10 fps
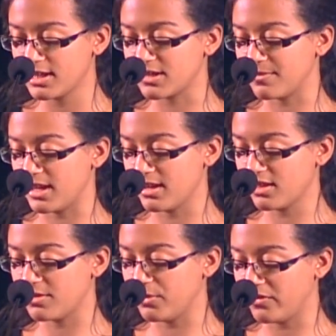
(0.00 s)
To me,
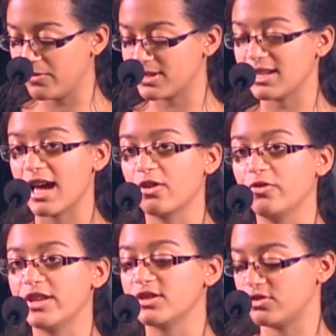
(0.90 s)
the movie was not
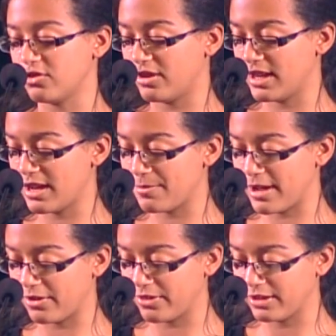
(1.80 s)
only a story
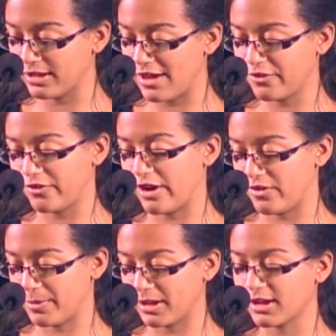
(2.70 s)
about the life of
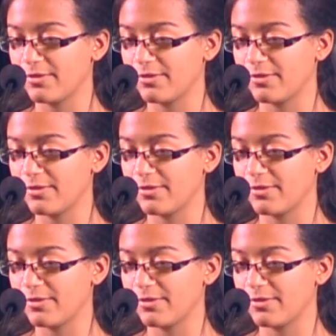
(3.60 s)
Harvey Milk,